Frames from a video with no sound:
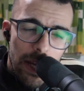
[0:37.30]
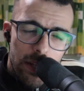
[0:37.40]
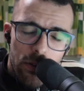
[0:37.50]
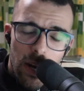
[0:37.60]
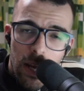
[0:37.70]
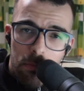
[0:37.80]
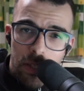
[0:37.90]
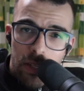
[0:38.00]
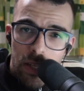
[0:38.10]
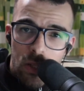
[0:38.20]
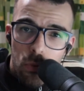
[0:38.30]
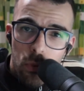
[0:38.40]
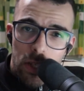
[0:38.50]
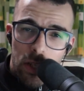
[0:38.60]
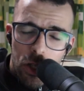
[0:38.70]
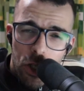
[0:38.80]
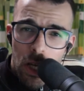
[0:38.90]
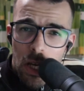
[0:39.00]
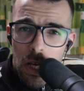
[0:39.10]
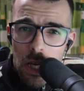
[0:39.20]
Black Crab is a Swedish
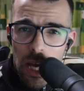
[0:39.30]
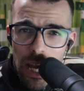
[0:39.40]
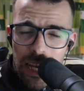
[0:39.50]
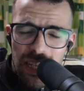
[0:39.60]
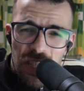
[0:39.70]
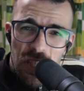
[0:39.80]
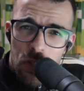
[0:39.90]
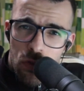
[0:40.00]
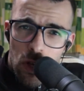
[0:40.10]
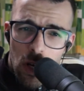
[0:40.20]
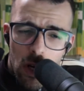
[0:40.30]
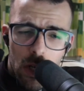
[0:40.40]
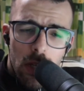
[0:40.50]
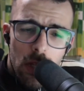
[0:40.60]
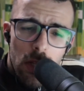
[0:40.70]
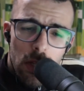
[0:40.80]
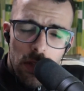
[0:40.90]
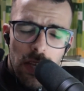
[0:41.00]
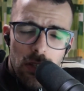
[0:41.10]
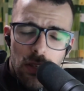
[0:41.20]
action thriller
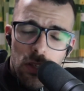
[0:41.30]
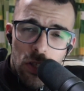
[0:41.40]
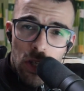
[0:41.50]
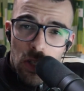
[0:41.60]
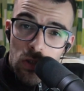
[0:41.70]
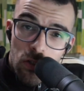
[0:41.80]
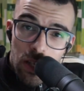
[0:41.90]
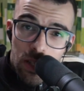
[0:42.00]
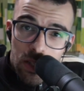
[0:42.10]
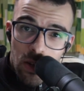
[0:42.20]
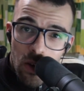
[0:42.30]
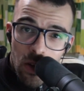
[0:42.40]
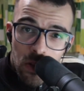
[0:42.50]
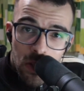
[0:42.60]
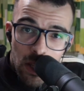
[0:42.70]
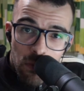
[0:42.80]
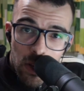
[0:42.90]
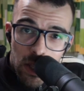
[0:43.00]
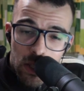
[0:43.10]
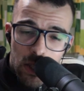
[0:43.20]
that just released on
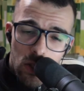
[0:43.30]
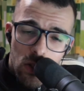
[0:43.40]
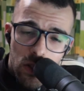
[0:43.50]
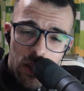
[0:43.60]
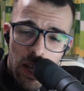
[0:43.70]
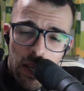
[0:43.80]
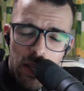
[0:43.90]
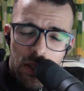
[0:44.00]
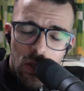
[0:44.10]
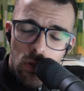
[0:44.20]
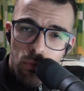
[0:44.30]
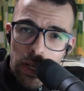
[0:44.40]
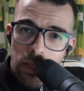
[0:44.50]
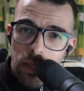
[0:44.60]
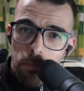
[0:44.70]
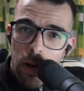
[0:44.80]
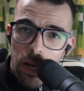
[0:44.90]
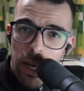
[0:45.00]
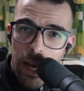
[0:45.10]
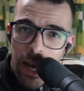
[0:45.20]
Netflix today. It is directed
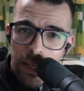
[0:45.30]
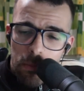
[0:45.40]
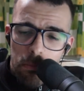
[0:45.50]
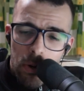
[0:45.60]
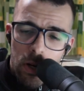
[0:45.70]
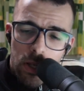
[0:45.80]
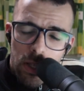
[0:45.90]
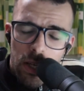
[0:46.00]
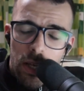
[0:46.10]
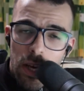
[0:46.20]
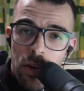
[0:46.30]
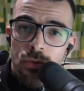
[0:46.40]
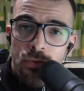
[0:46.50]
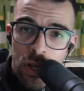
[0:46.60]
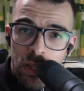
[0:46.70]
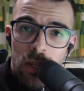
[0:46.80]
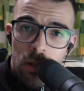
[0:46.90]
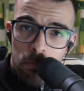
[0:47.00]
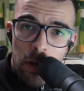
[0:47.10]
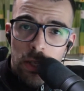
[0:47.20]
by Adam Berg and
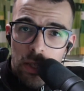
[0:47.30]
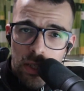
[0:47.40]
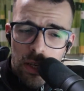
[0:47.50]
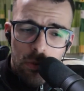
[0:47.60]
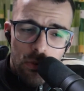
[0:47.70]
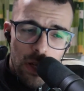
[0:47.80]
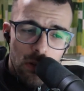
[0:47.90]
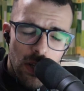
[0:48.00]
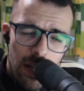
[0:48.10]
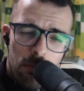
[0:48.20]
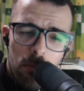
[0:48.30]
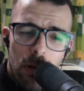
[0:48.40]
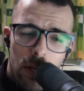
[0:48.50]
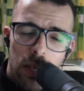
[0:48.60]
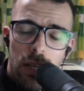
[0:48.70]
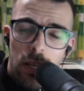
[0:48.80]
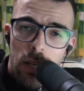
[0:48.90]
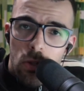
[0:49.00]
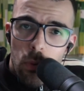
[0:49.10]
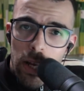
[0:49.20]
written by the same director Adam Berg,
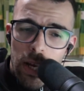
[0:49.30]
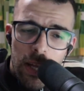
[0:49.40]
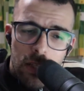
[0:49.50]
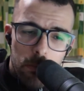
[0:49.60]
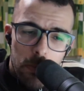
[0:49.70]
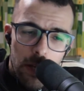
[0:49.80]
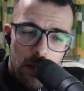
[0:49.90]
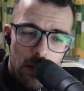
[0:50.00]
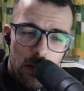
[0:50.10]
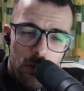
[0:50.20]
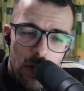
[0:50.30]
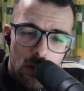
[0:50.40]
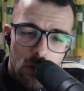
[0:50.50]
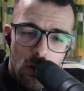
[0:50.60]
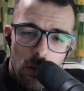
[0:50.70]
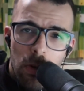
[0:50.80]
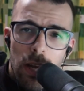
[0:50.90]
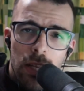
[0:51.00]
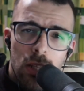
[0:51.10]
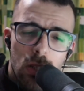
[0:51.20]
as well as Pelle Radström,
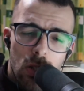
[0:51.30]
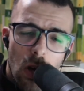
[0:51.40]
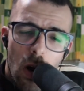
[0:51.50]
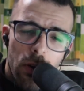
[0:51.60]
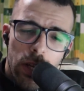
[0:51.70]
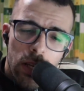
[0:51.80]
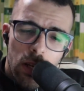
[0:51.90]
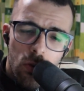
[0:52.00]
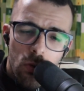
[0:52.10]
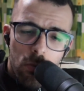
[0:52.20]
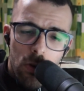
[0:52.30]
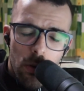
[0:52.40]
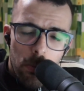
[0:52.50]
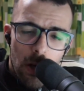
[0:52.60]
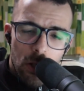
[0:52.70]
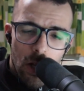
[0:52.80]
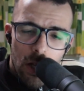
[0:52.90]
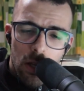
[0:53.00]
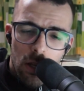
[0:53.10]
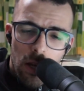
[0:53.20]
and starring Noomi
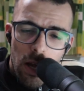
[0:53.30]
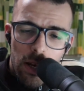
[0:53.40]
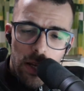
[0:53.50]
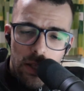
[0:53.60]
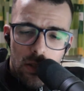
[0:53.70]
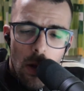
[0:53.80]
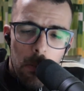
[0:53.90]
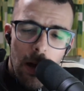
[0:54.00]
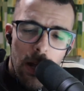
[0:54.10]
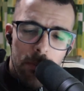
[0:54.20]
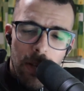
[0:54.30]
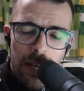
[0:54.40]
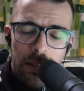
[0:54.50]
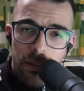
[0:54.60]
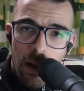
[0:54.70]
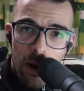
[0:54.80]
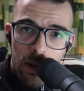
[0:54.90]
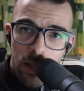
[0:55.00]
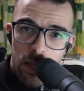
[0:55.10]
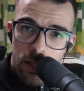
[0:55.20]
Rapace, Aliette Oppheim, and
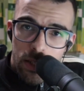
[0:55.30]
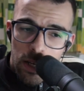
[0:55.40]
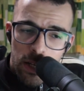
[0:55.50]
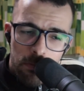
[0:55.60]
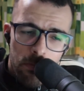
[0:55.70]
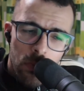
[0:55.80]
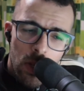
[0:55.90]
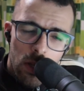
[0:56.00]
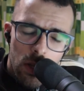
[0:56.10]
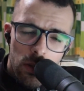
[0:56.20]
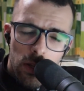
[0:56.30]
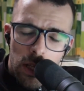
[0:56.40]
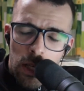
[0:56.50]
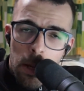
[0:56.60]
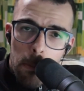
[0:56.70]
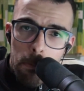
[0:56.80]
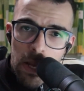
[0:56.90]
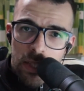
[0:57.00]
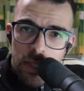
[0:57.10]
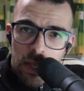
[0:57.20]
Dar Salim. The
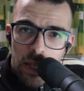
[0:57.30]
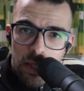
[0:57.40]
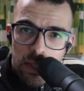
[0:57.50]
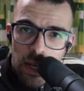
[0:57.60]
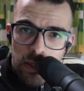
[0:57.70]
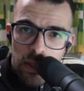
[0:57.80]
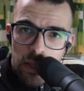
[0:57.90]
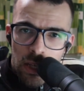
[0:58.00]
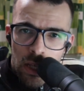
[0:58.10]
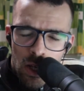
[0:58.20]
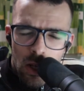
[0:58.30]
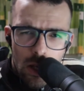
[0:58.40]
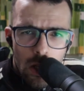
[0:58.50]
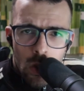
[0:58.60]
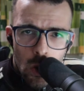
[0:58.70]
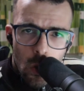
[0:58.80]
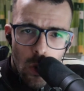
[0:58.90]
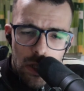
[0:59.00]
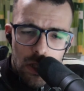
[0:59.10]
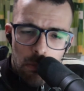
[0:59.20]
basic setting here is
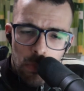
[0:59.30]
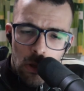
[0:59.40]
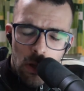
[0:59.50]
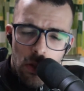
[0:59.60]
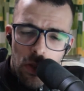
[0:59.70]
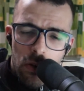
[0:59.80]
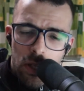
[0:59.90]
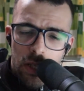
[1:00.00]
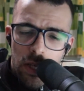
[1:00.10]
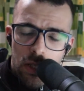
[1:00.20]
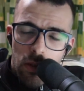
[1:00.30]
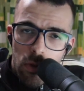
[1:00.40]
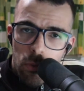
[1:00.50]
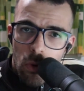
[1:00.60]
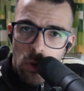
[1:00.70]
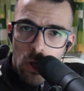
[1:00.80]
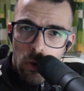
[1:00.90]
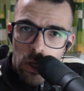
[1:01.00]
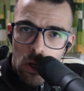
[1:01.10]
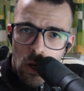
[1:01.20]
quite simple. There is a civil war
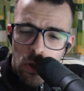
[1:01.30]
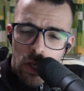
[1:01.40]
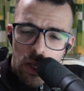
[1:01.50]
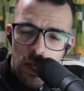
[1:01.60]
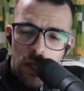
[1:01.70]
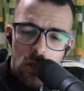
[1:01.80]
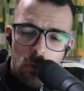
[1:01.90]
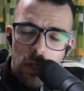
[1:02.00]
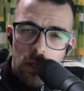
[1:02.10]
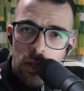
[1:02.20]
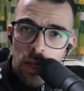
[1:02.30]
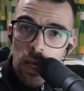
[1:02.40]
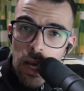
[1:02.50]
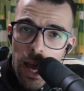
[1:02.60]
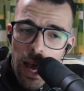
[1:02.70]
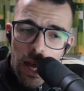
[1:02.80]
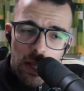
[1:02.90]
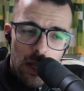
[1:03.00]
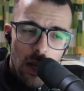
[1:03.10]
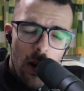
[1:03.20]
going on in Sweden,
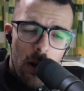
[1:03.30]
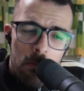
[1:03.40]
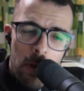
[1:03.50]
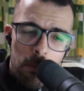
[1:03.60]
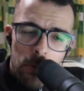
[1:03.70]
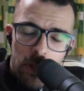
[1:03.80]
and our main